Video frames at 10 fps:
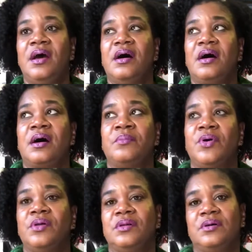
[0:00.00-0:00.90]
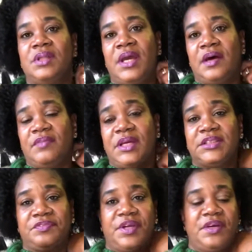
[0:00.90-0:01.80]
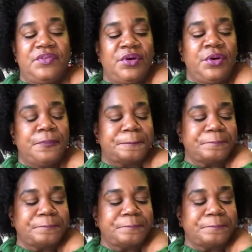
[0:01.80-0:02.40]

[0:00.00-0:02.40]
although they have nice flavor,